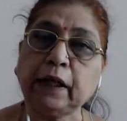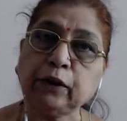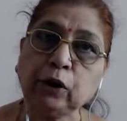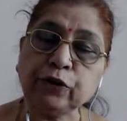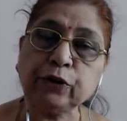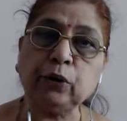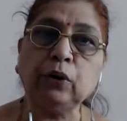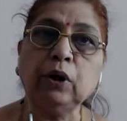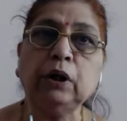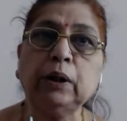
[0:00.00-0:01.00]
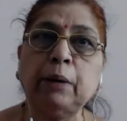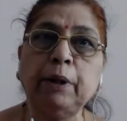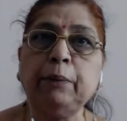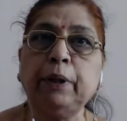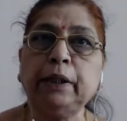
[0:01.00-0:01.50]
That also
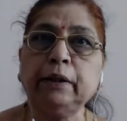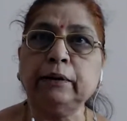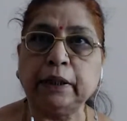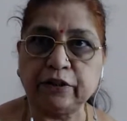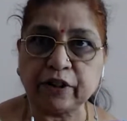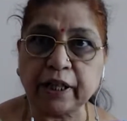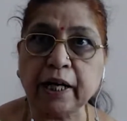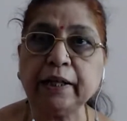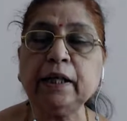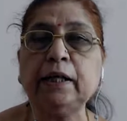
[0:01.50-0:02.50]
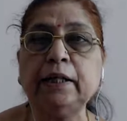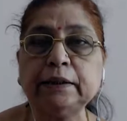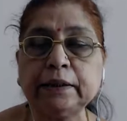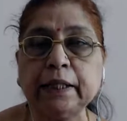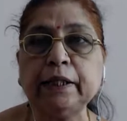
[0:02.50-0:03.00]
amendment, that is creating a
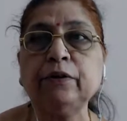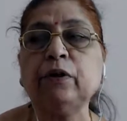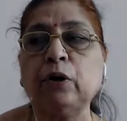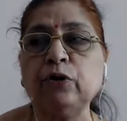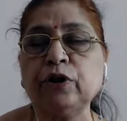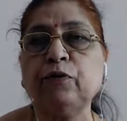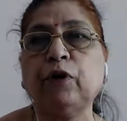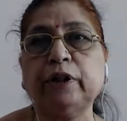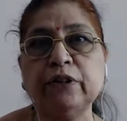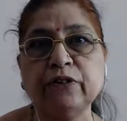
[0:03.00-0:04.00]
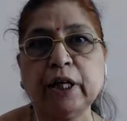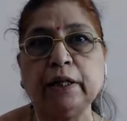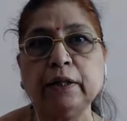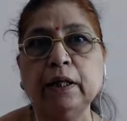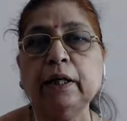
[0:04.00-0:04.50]
legislative council for the
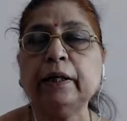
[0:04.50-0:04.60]
state,